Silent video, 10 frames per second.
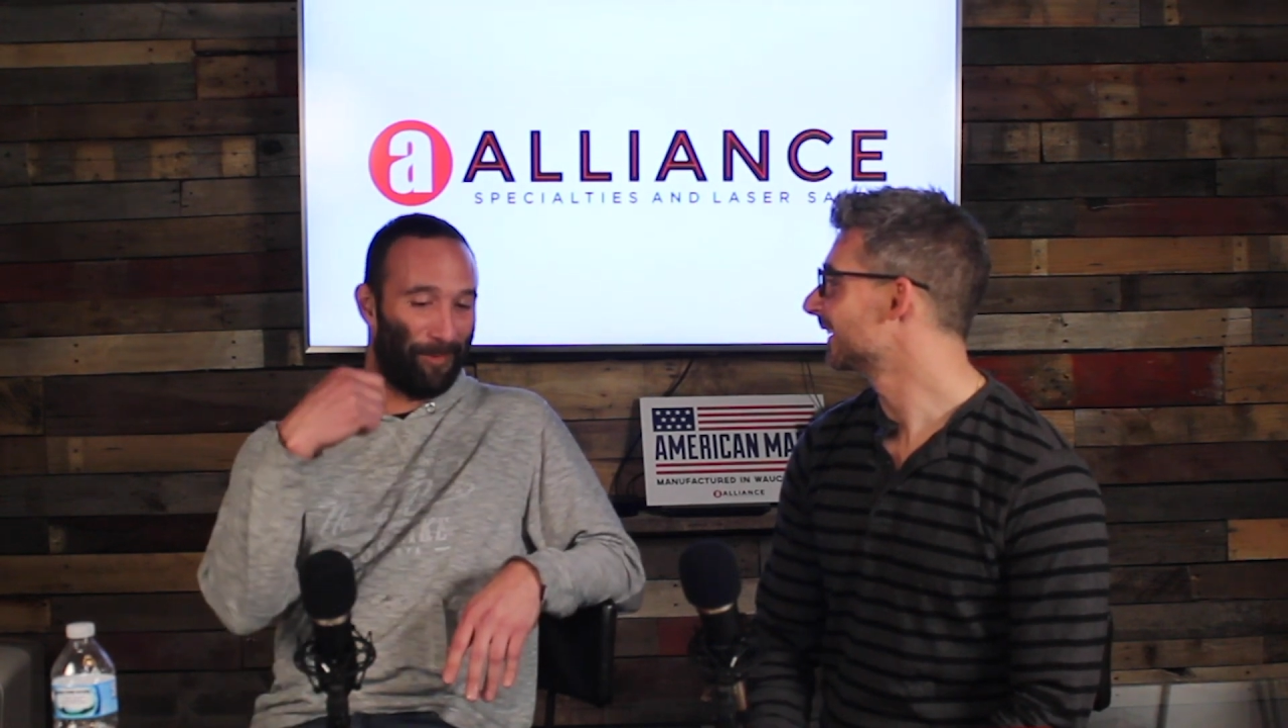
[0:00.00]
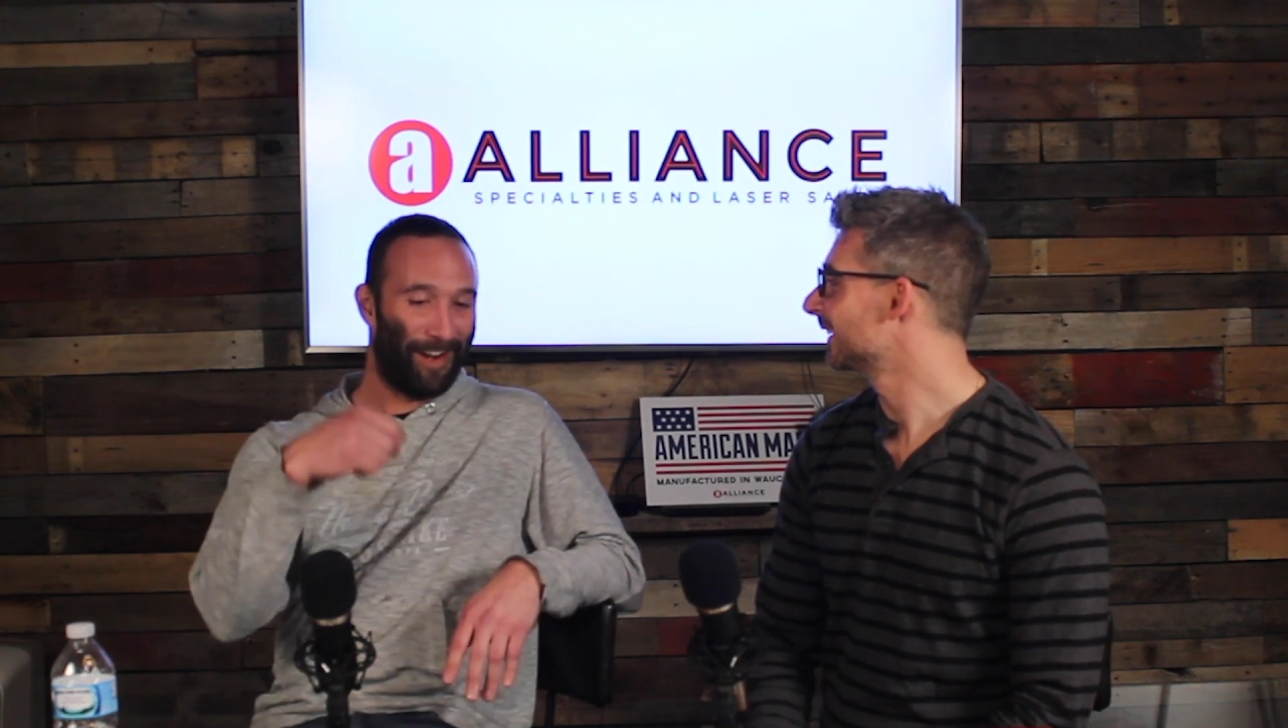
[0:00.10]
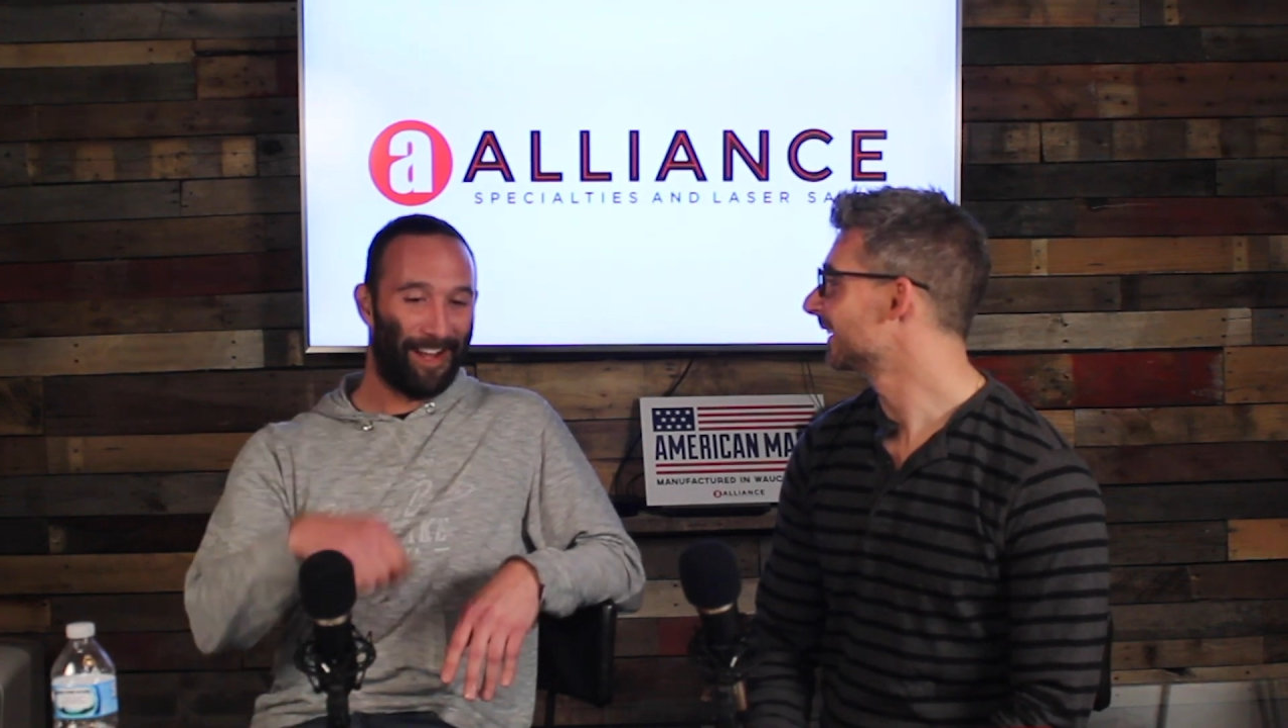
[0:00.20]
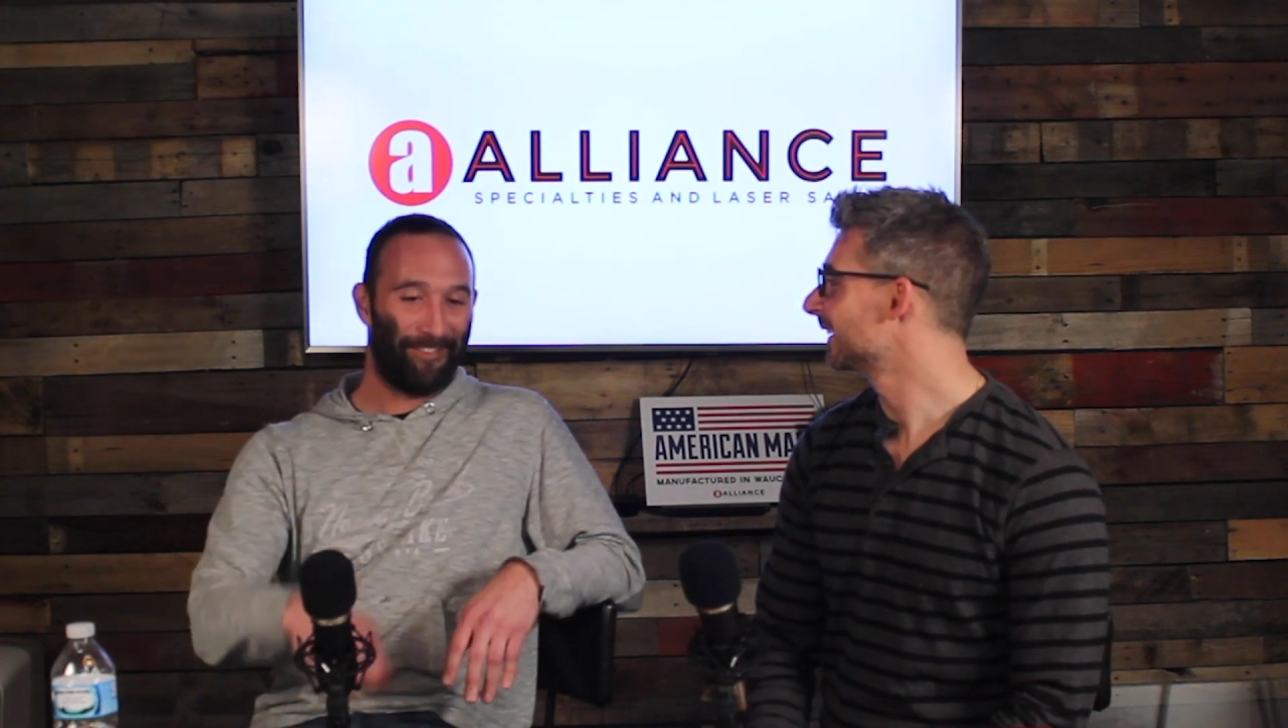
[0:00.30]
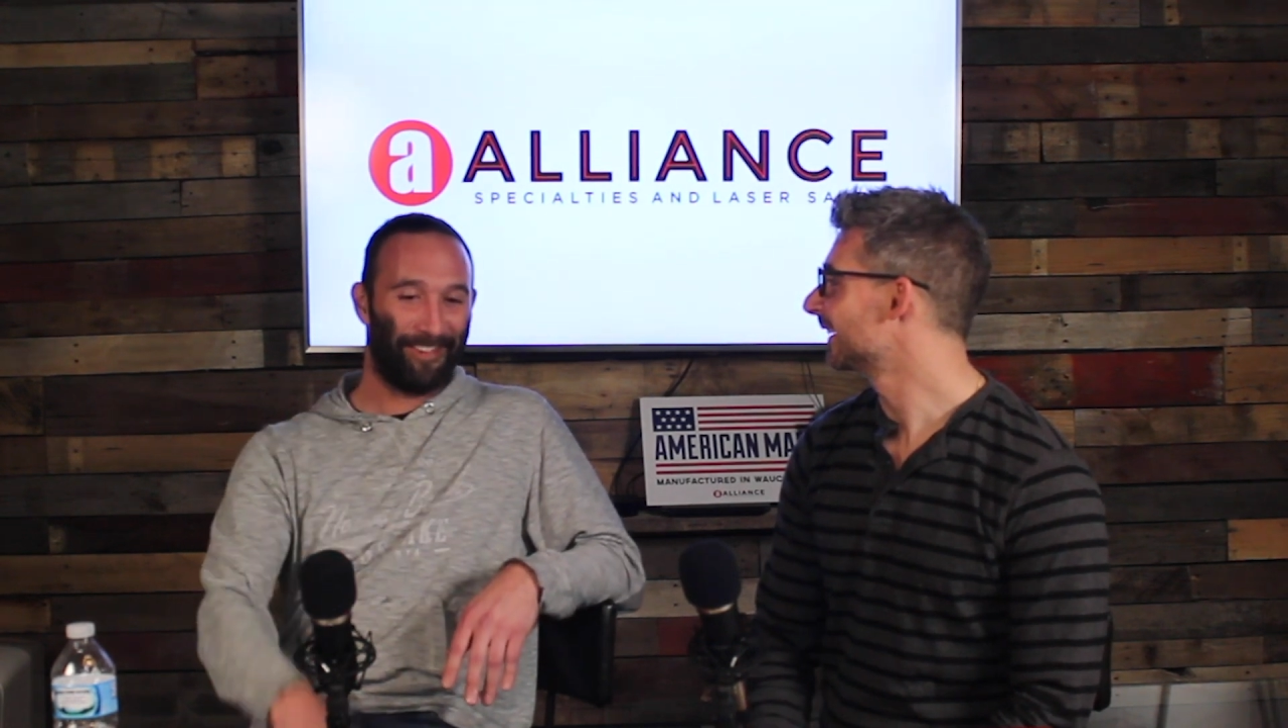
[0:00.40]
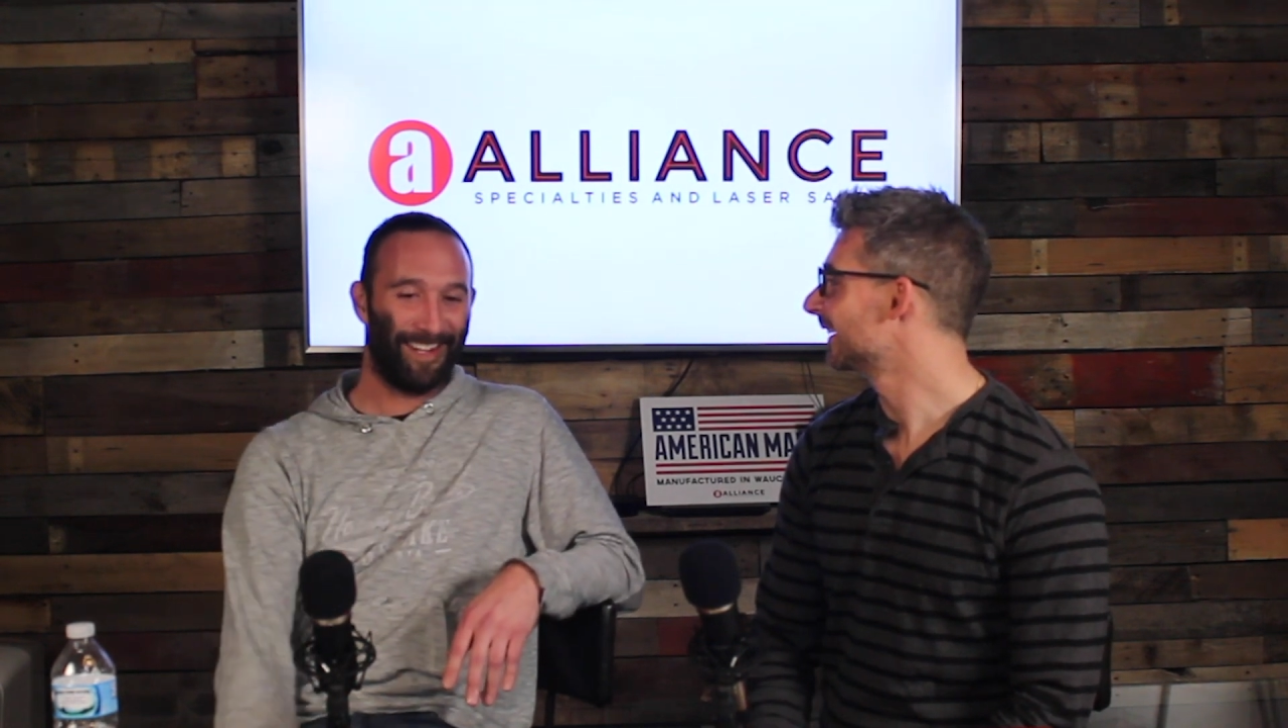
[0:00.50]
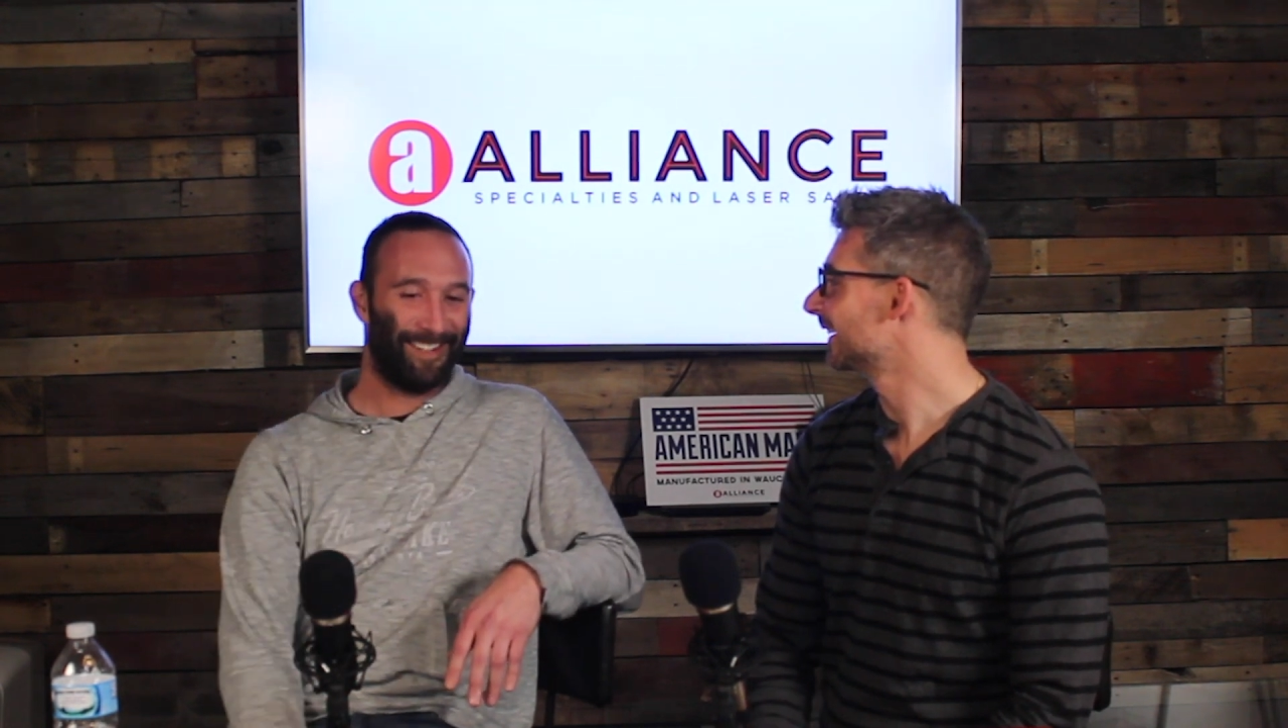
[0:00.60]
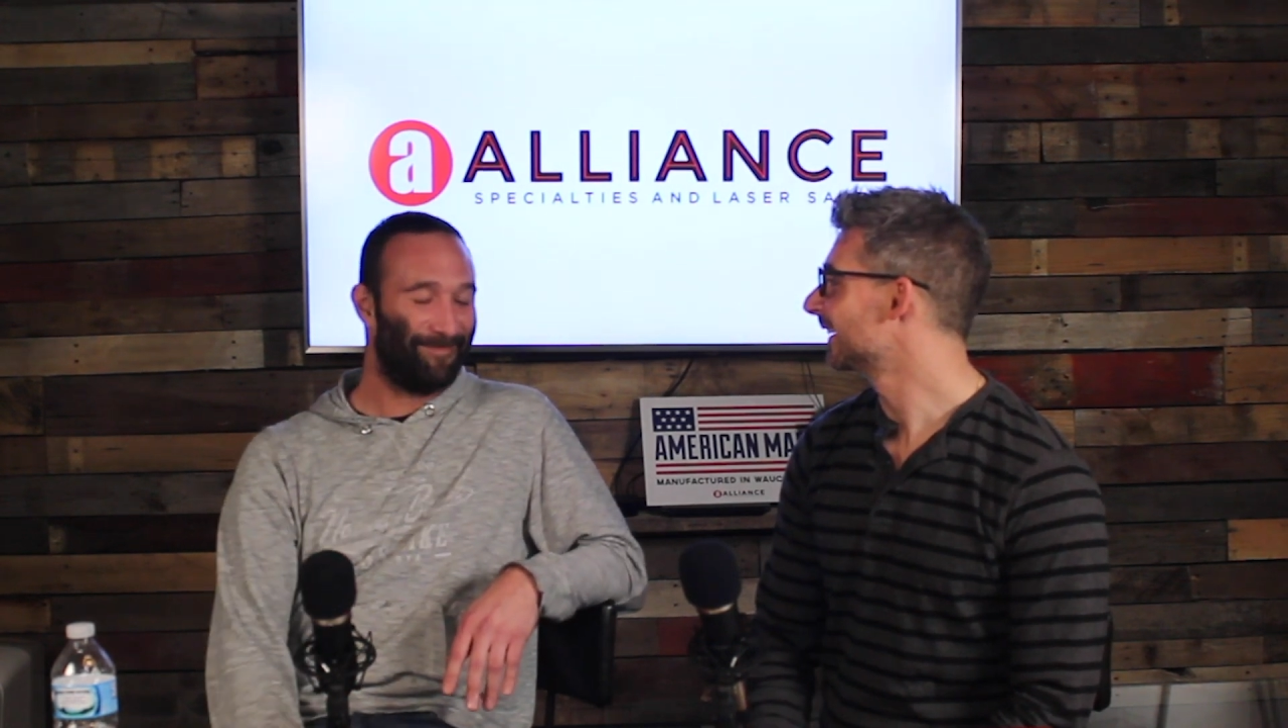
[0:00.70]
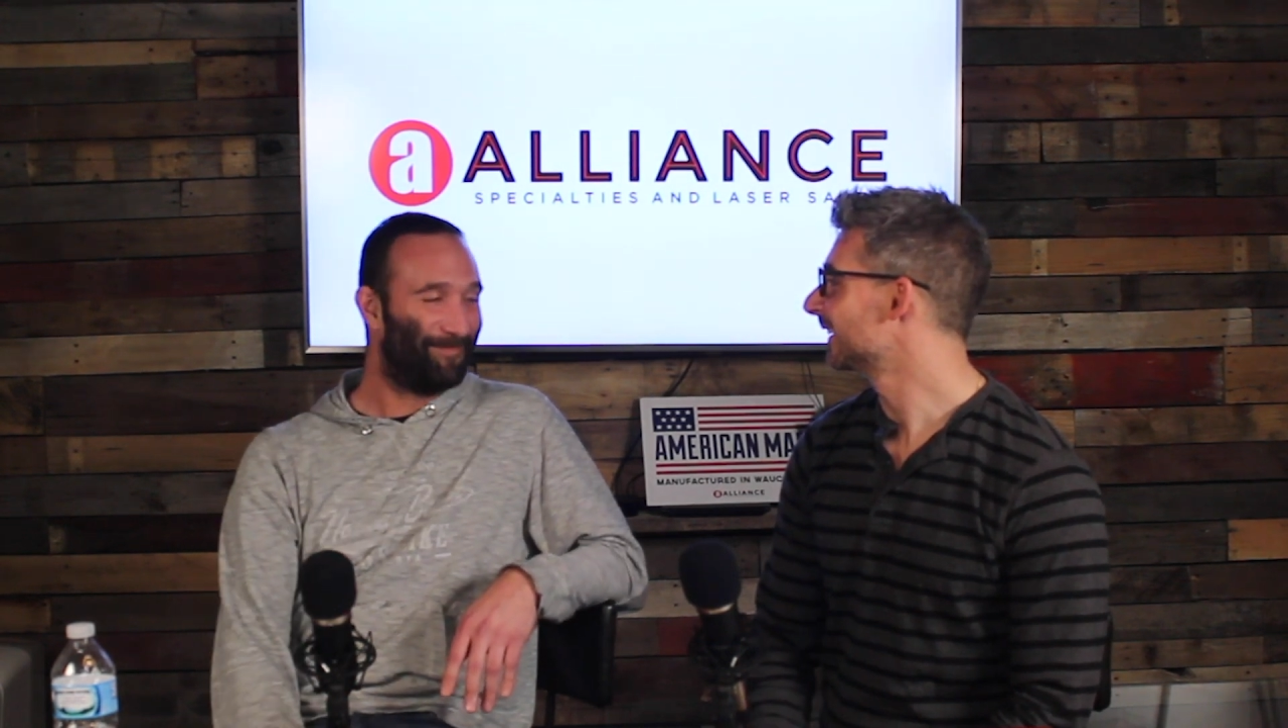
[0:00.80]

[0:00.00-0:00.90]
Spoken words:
it right off of there.